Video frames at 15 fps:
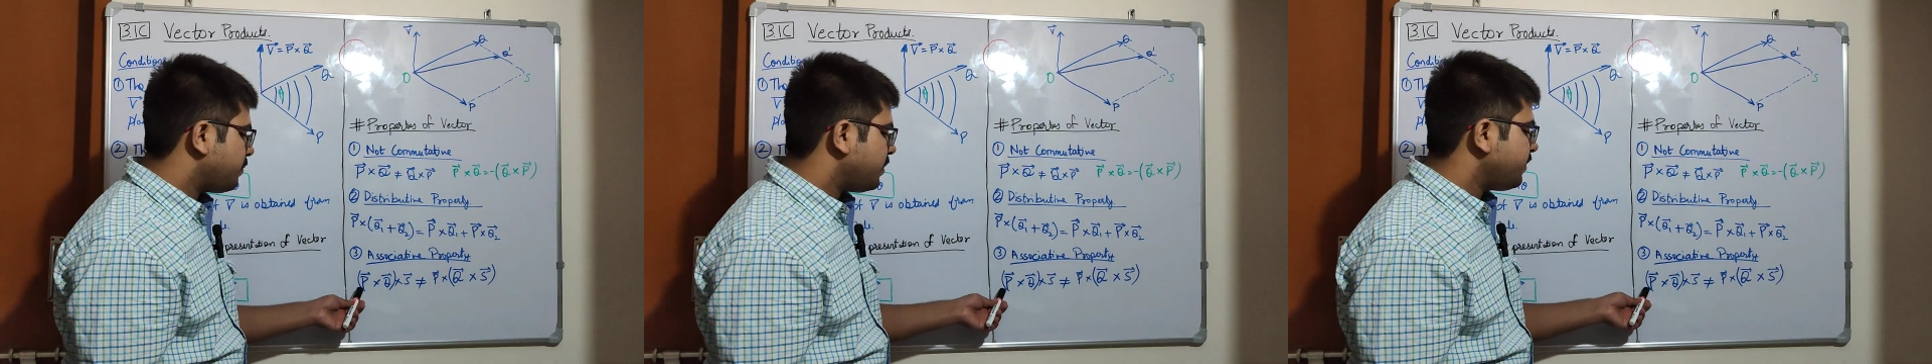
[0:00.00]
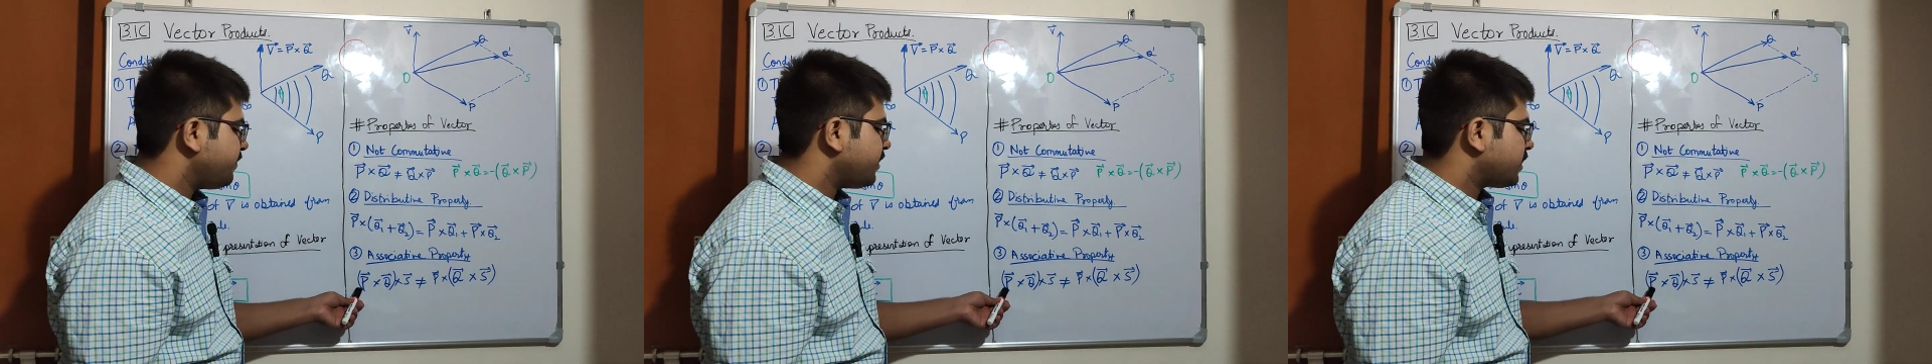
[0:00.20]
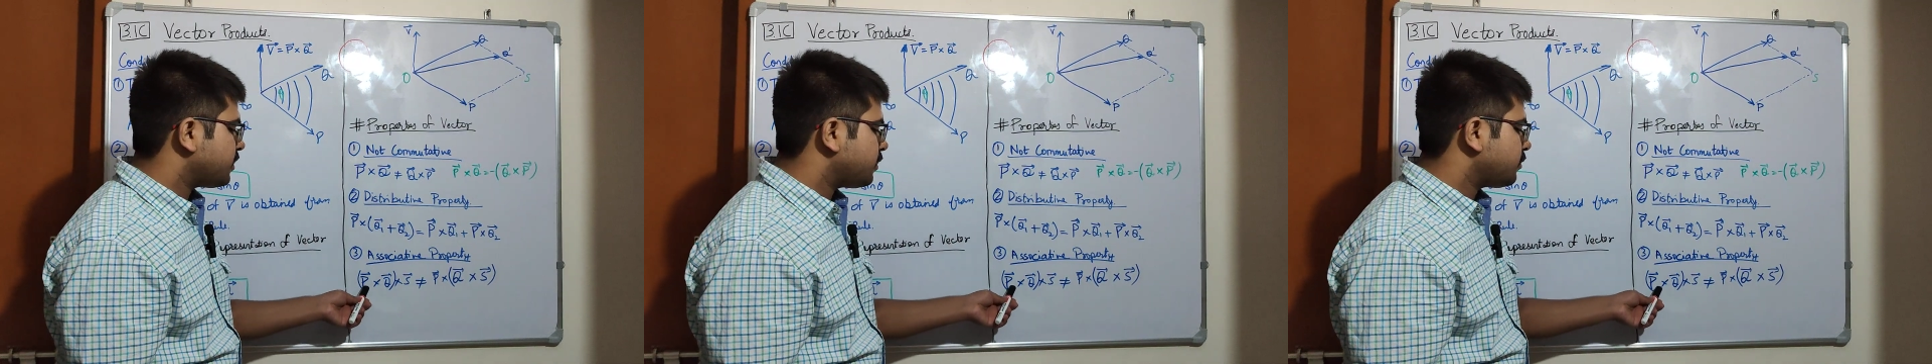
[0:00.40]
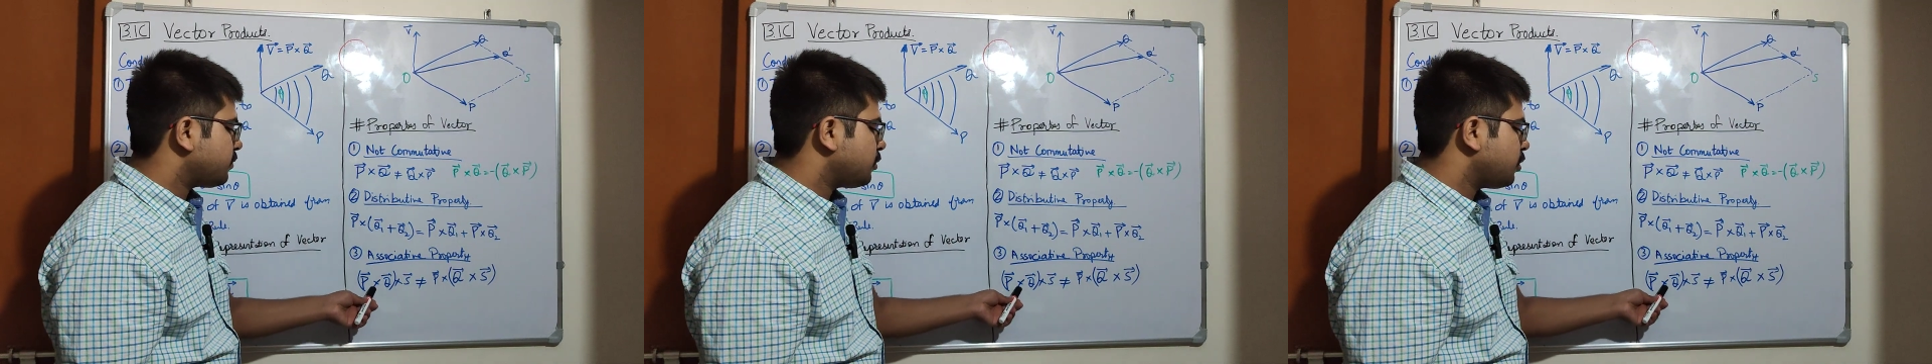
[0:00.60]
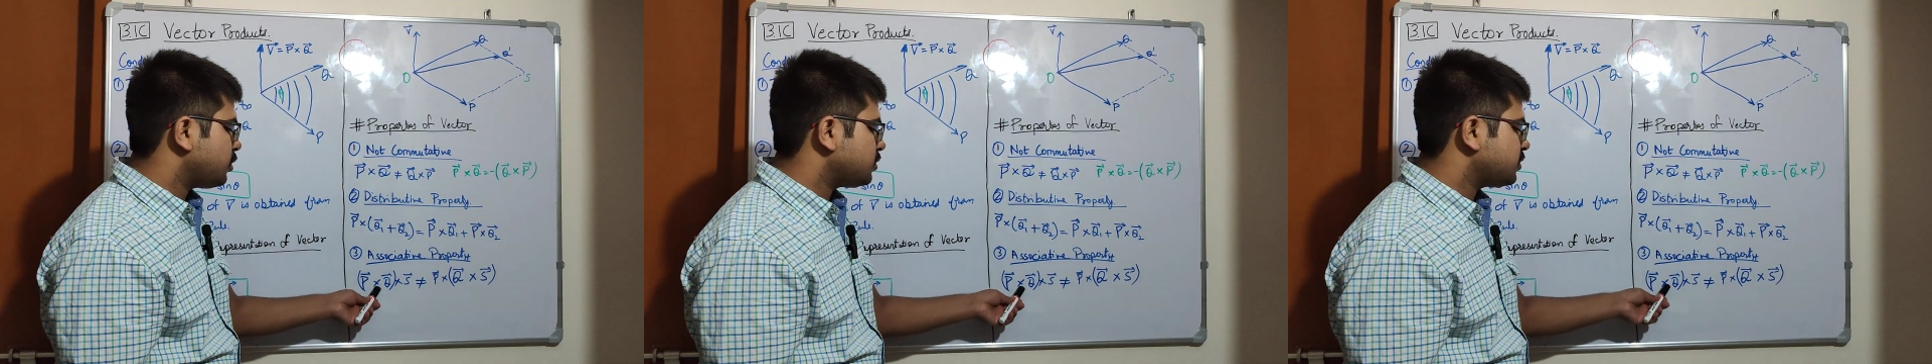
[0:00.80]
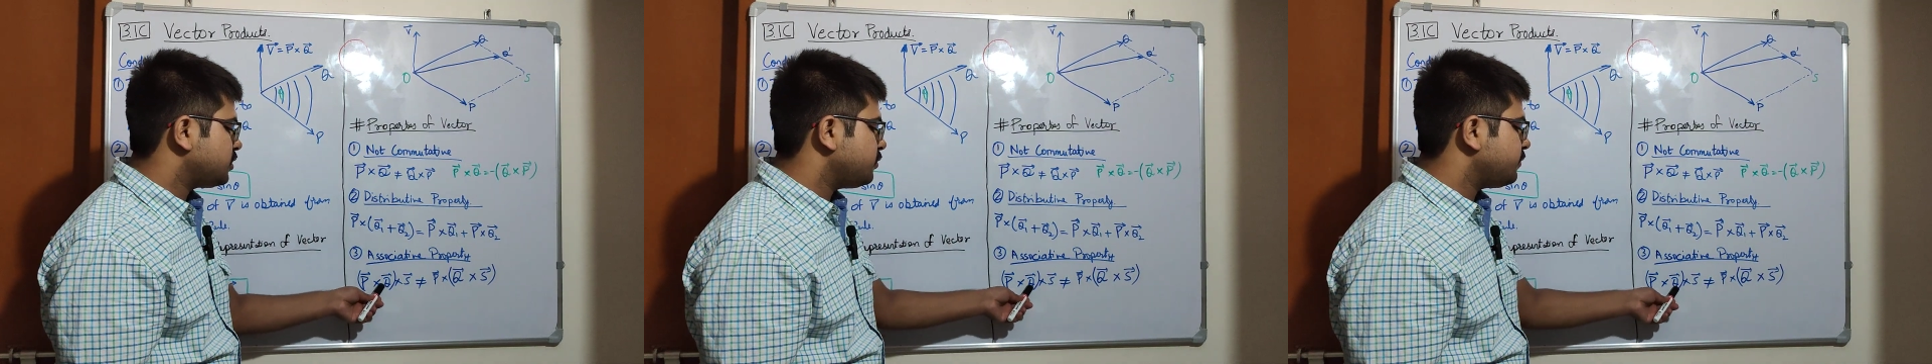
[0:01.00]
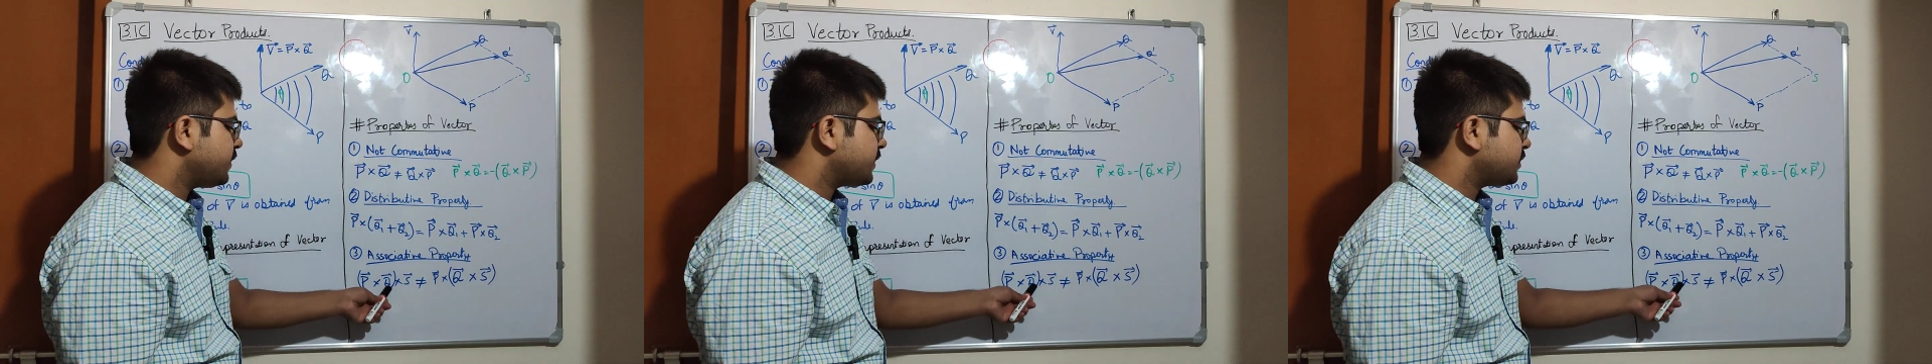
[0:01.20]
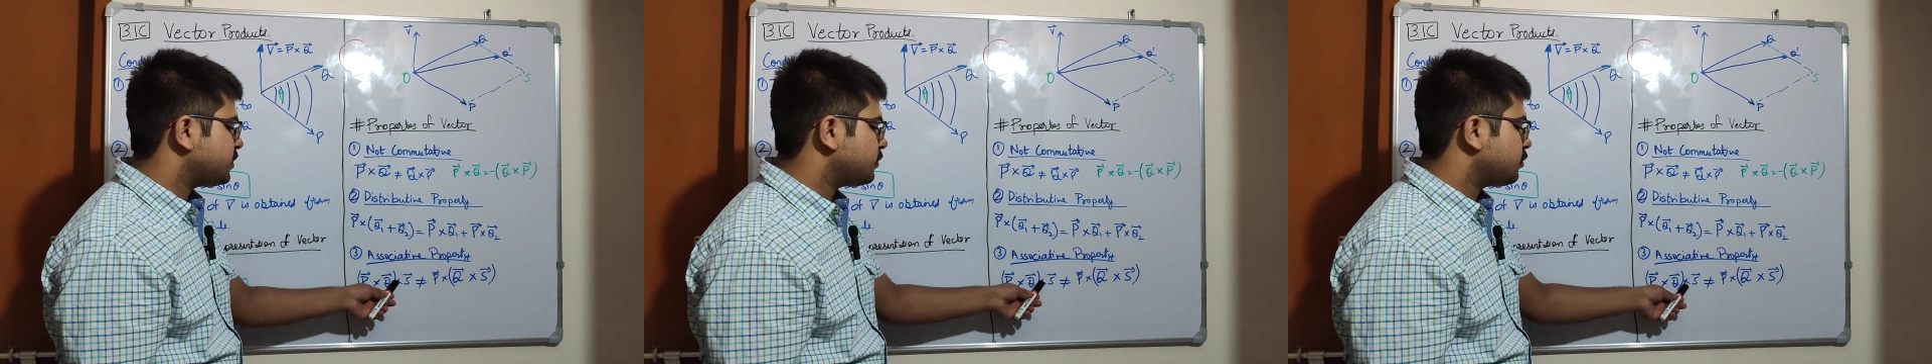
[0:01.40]
p vector cross q
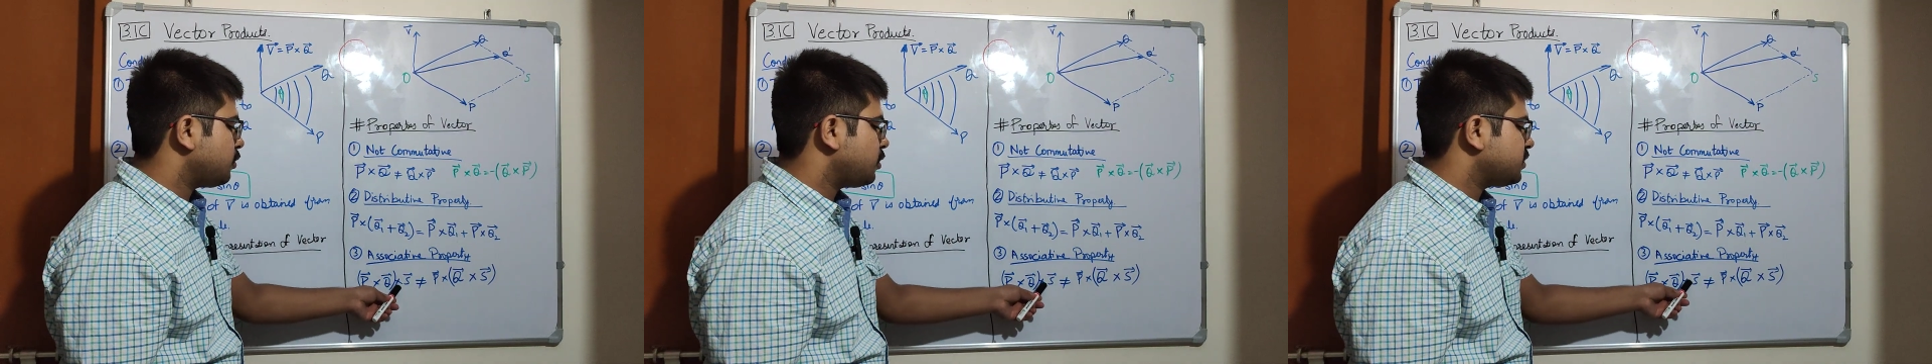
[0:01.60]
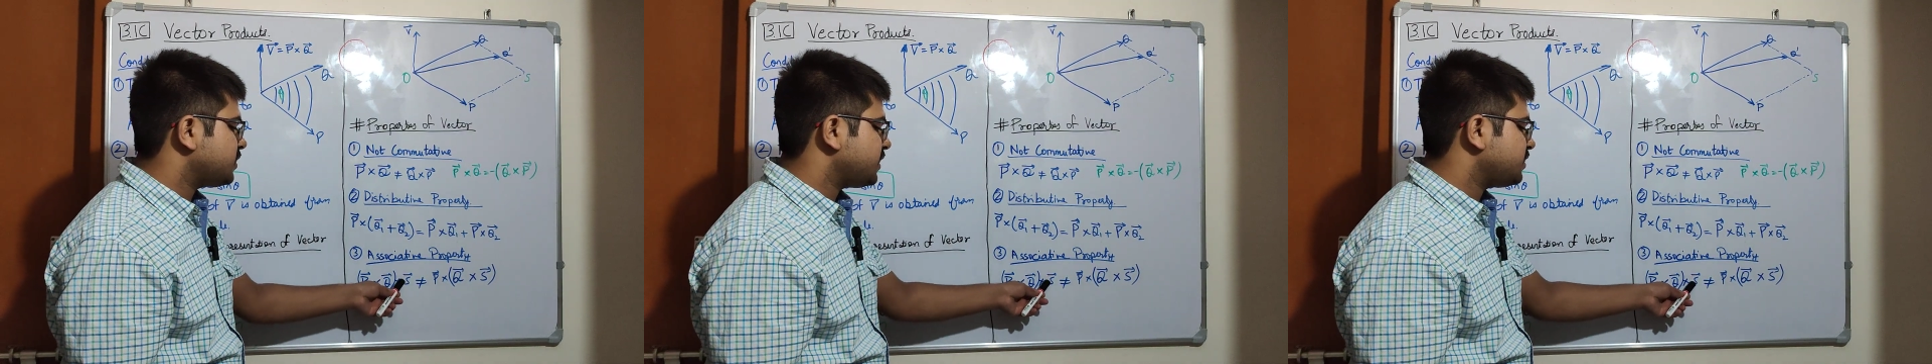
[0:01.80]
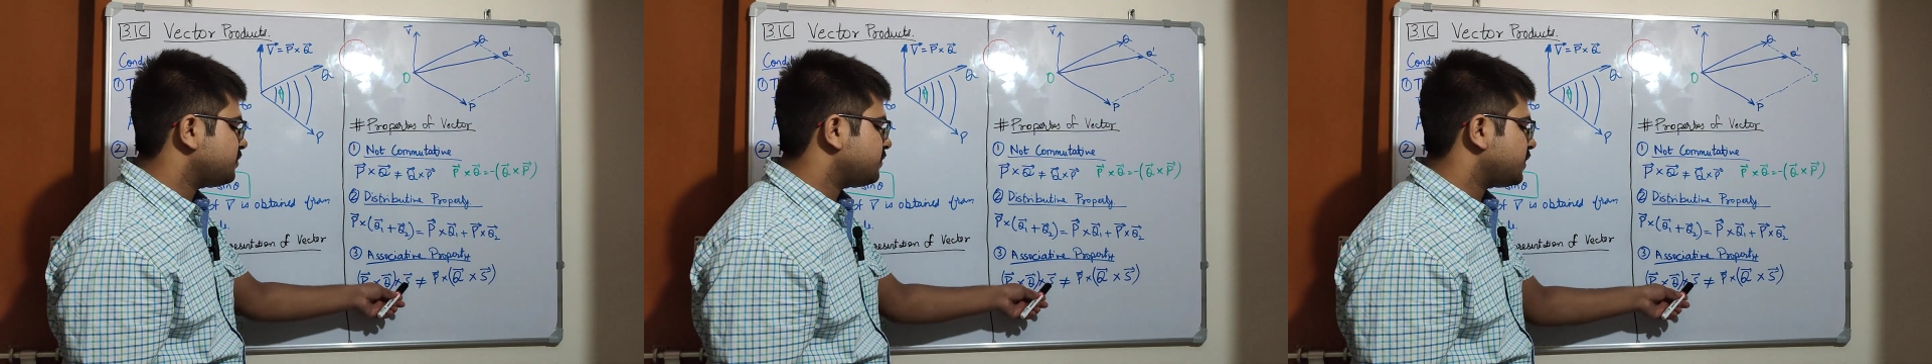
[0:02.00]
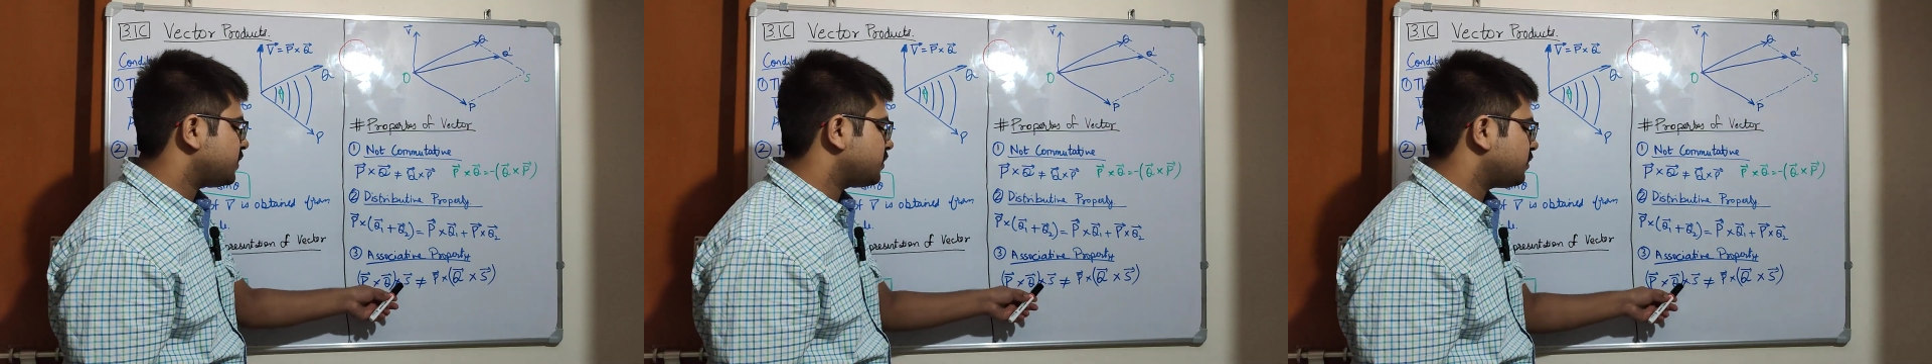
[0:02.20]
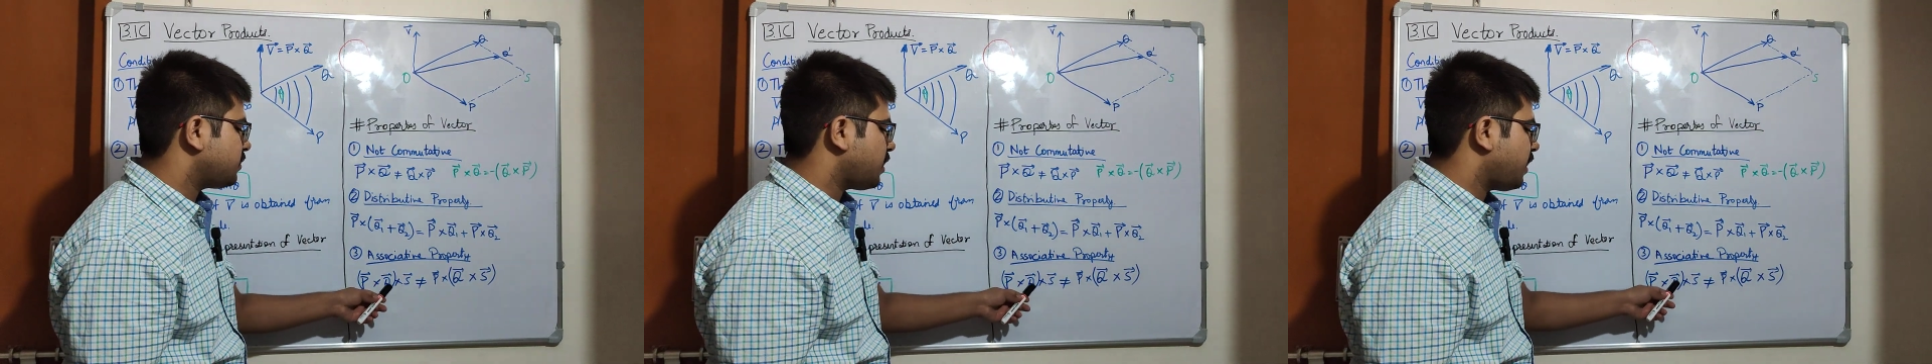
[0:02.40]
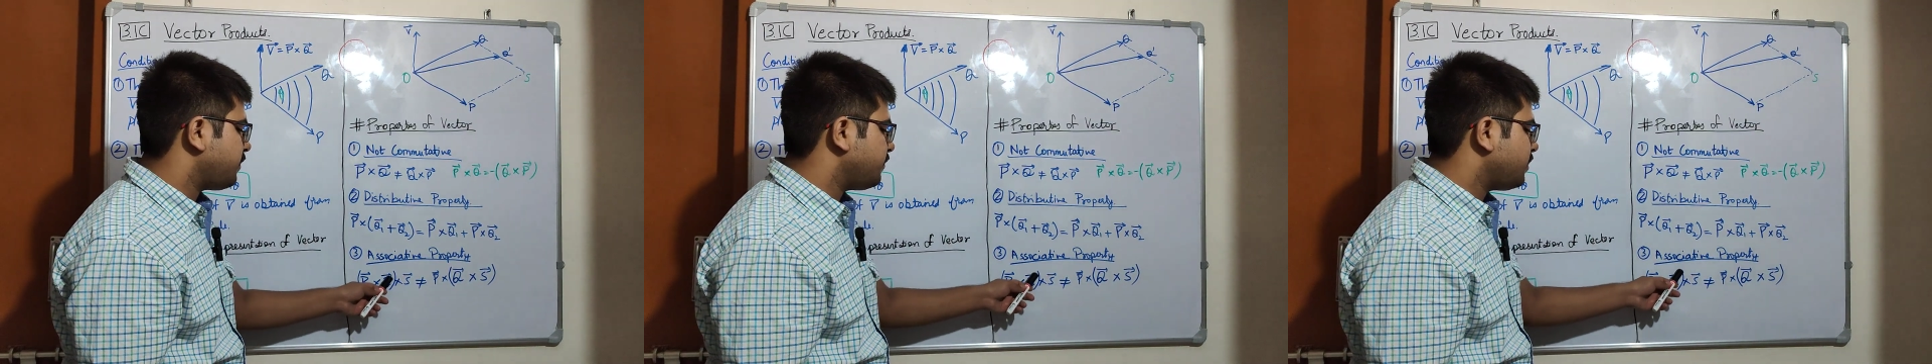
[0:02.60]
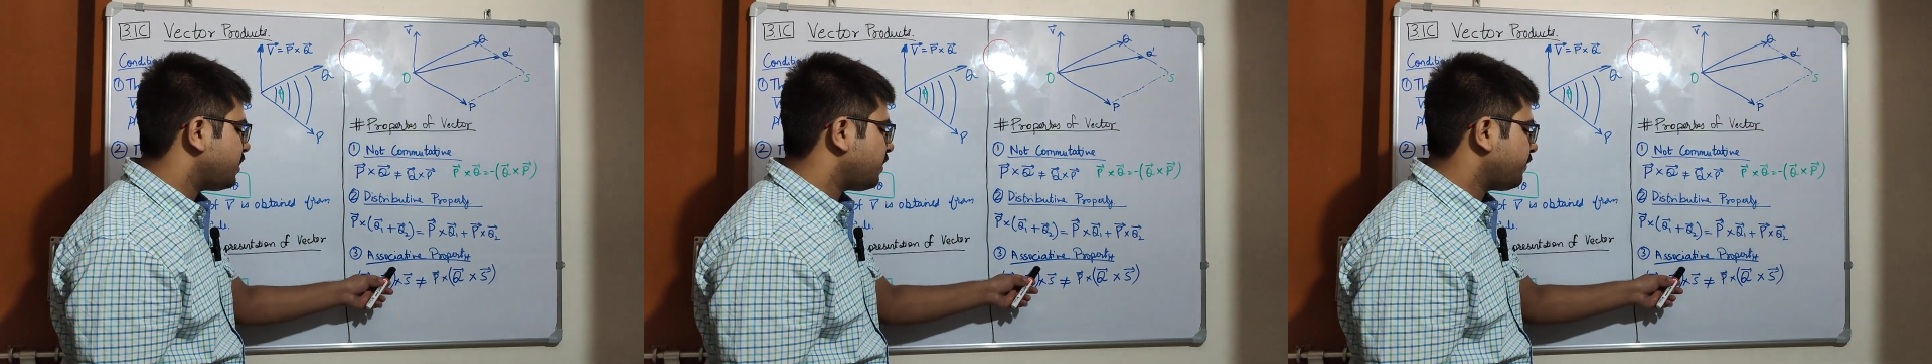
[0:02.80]
vector cross s vector, and